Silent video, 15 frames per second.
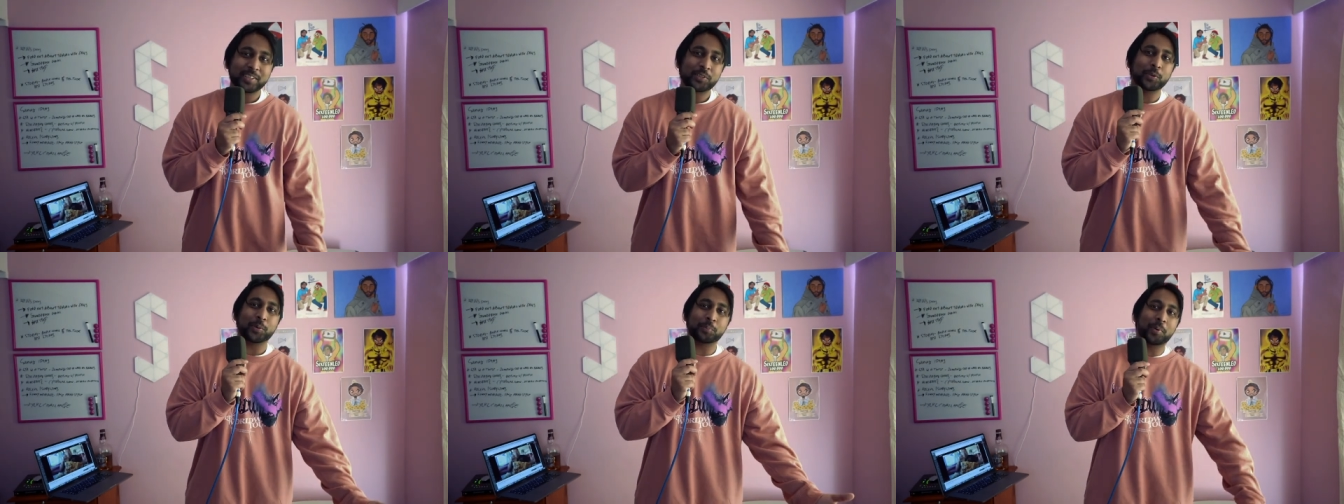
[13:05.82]

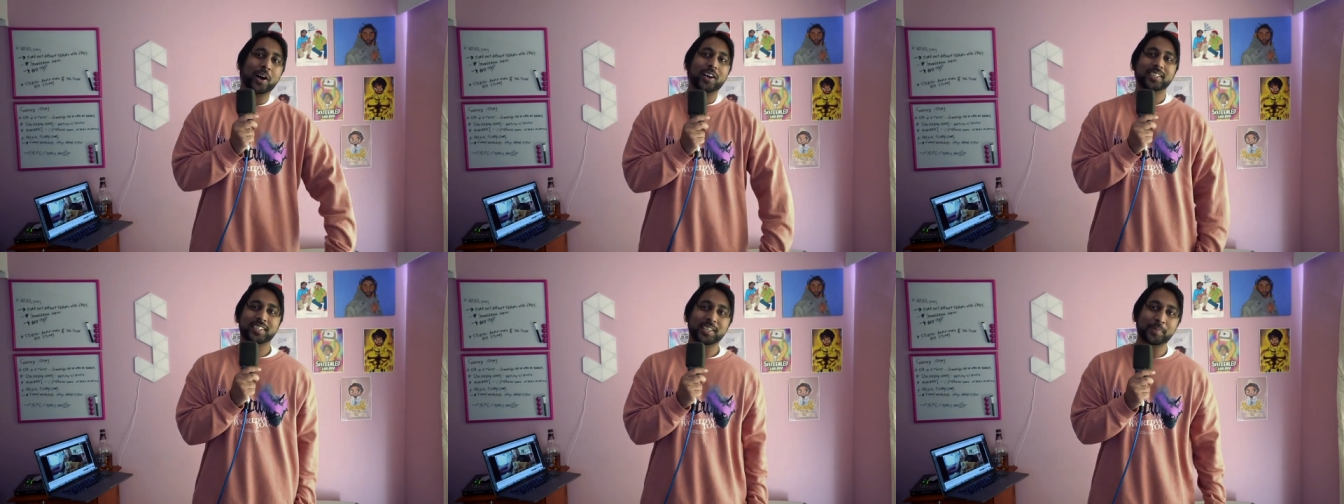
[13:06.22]
do a
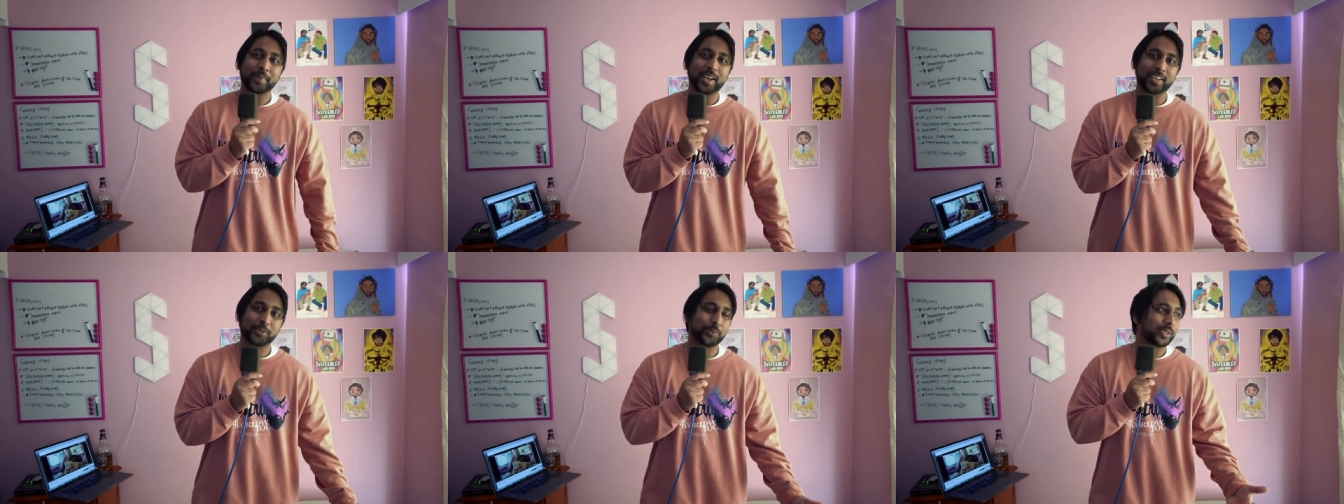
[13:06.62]
boxing
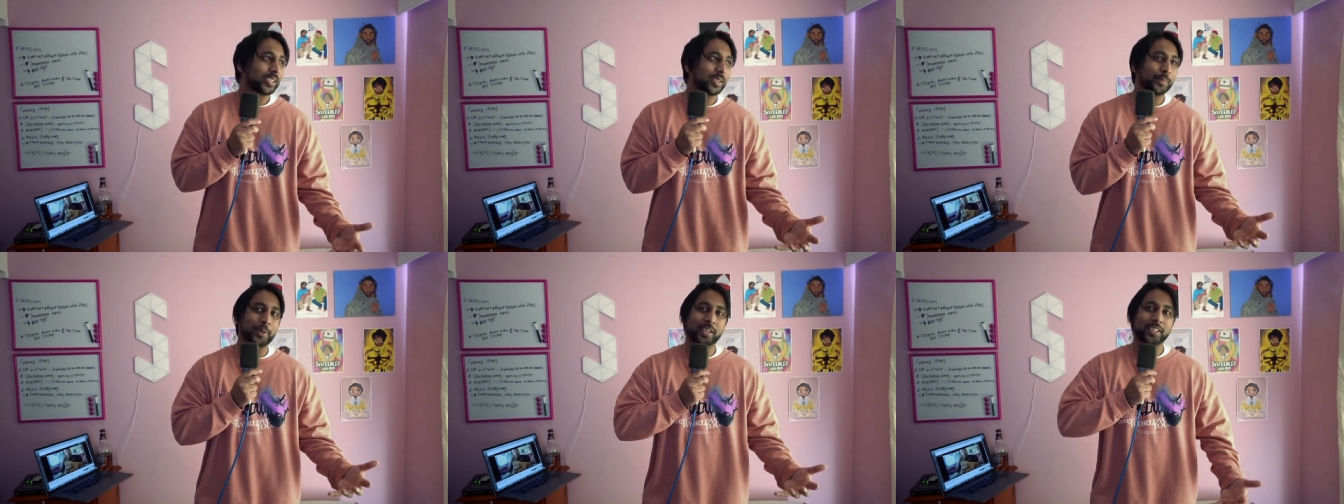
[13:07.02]
match with
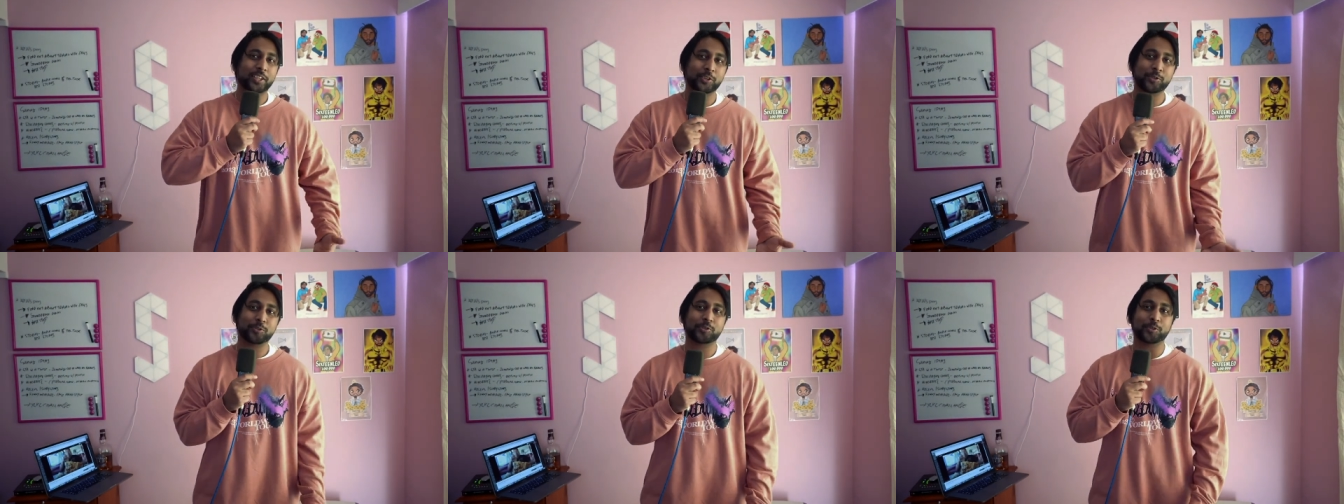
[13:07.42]
some other
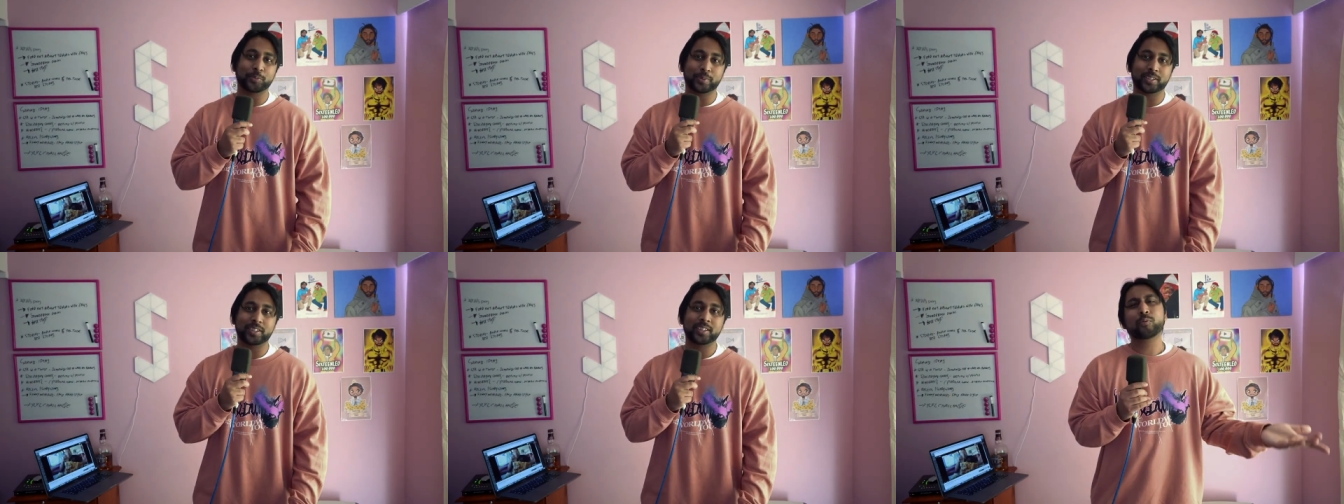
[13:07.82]
YouTuber.